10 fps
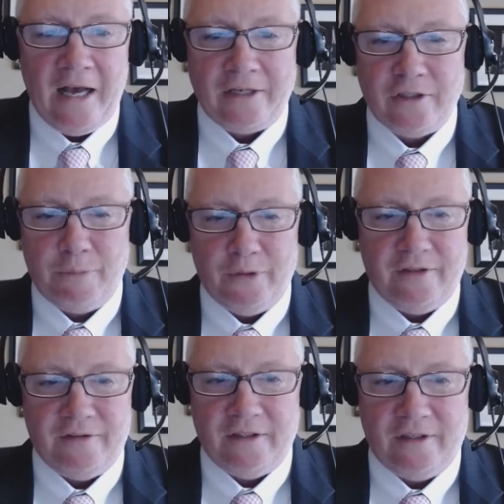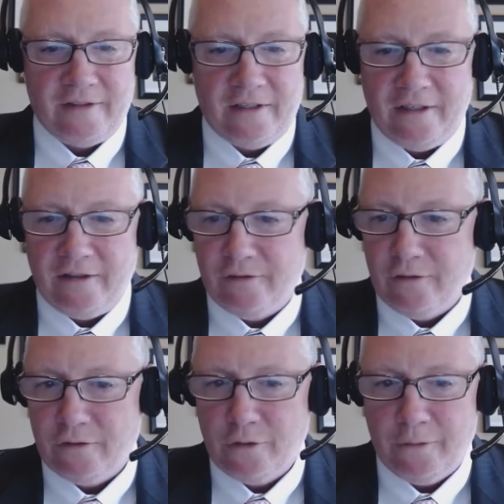I just put this in because I think this
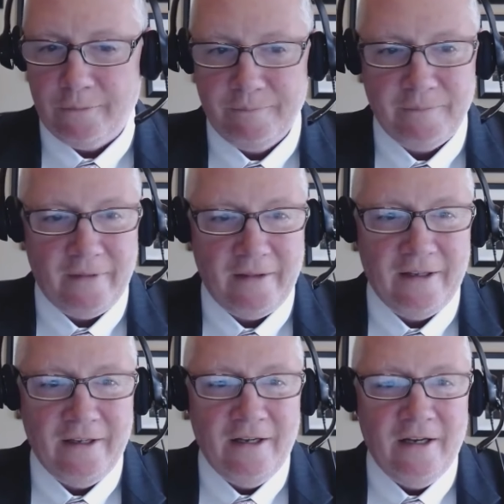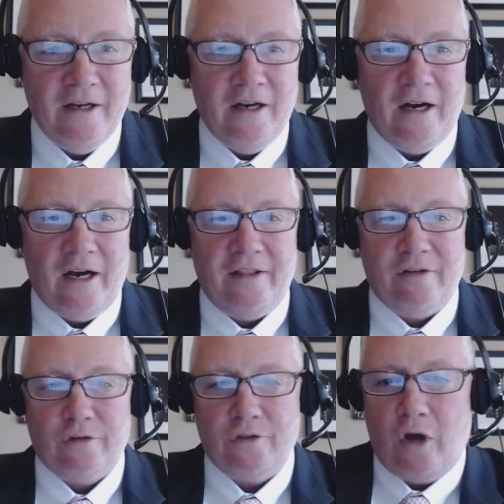looks cool.
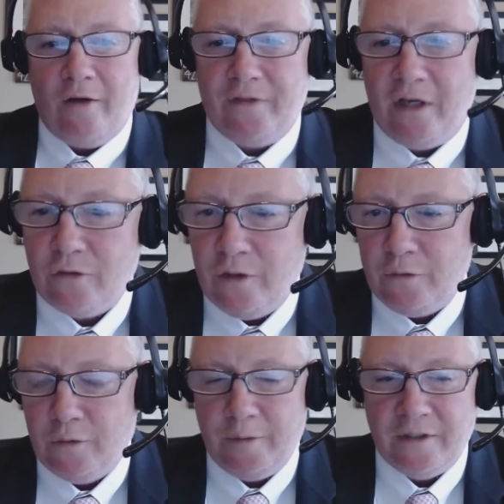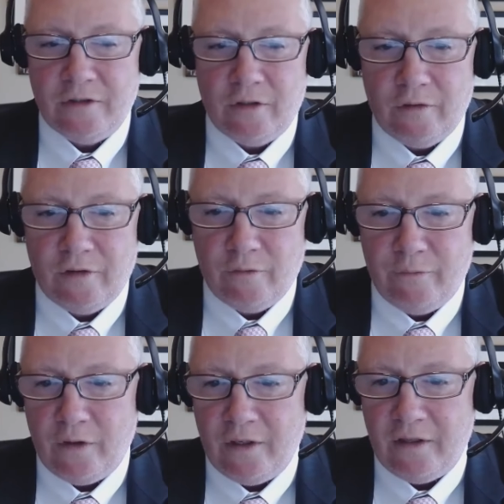These are soft X-rays, which means they're
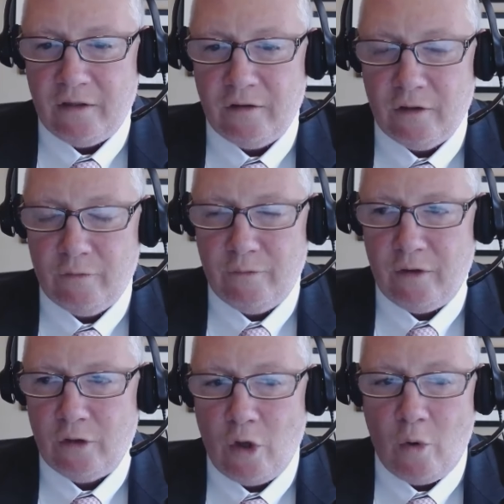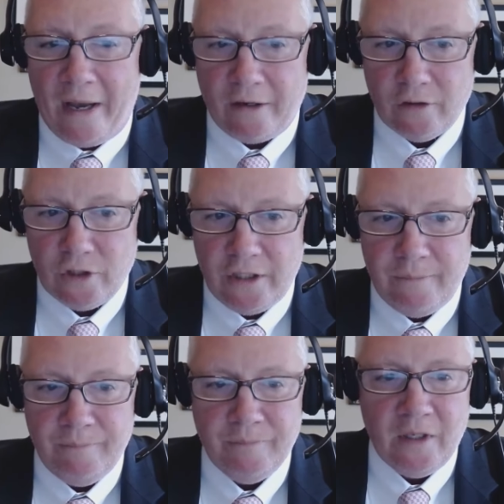very low
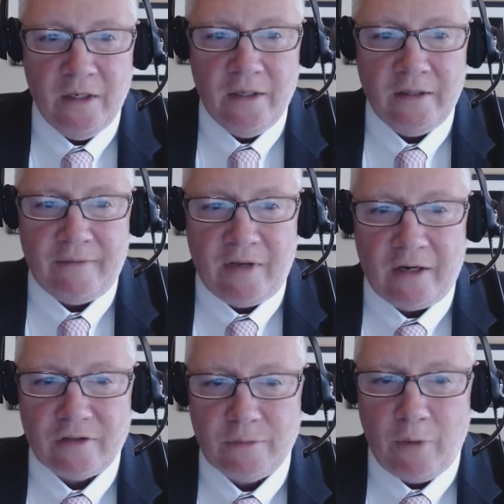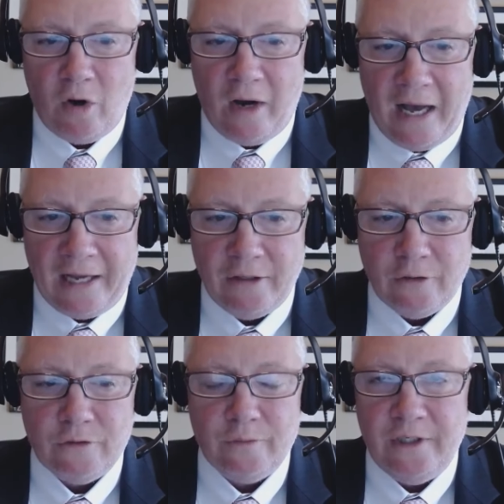energy. They've got a small high
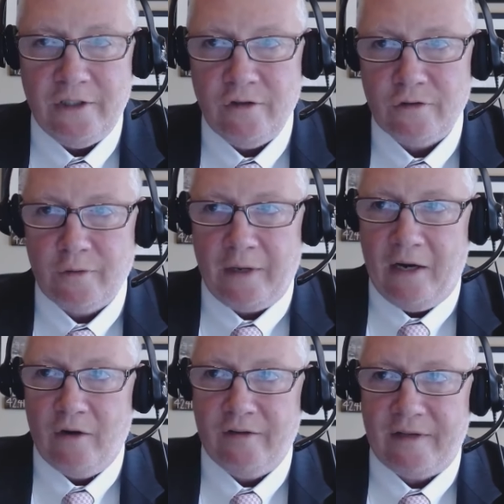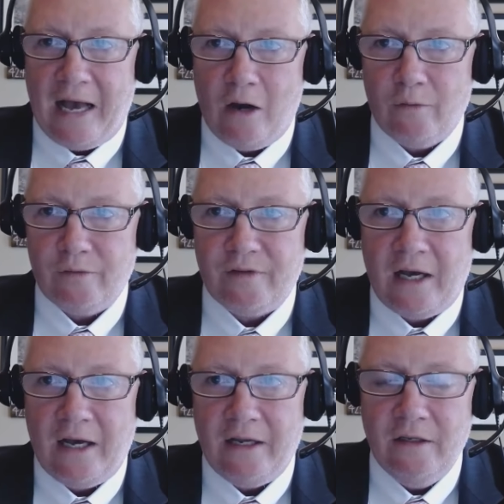dose region, so areas
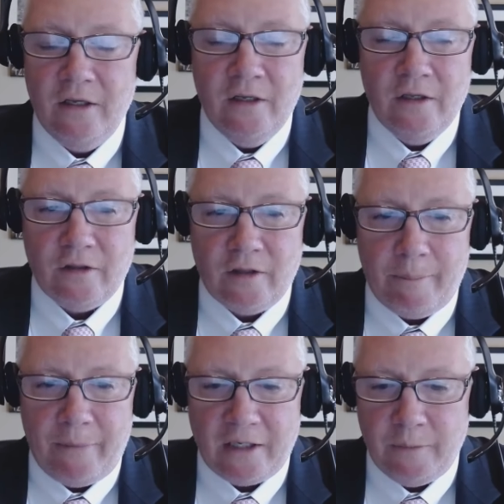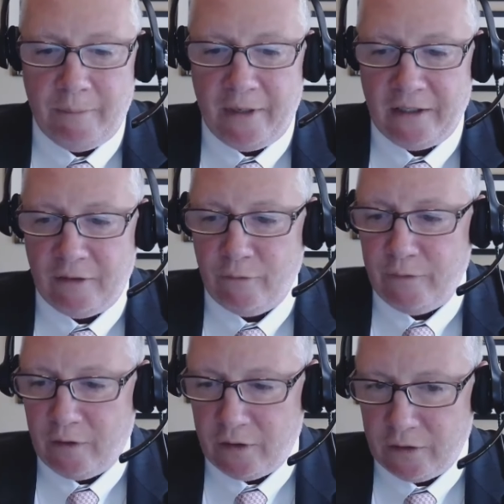outside the lumpectomy bed get
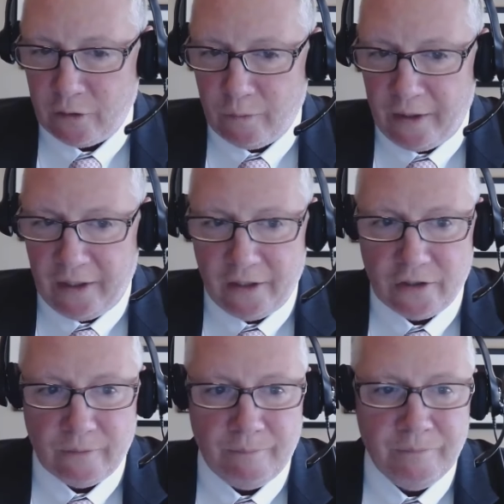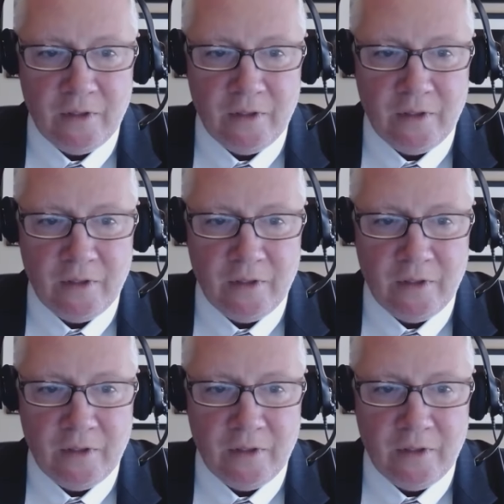very little radiation.